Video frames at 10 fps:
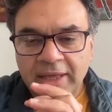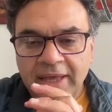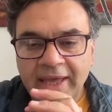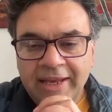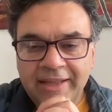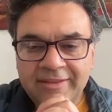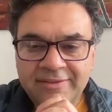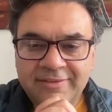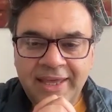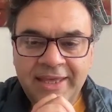And at the
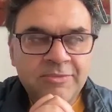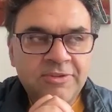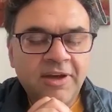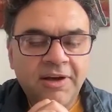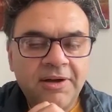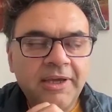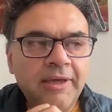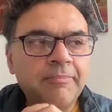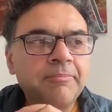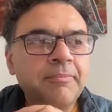same
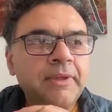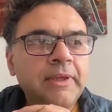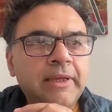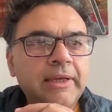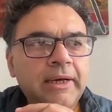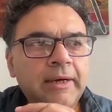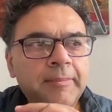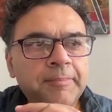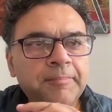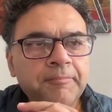time,
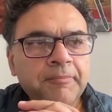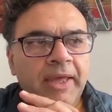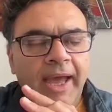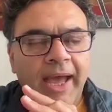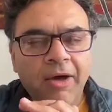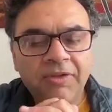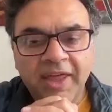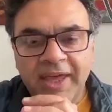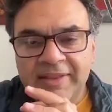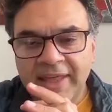how
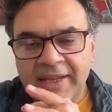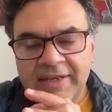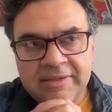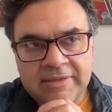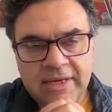they then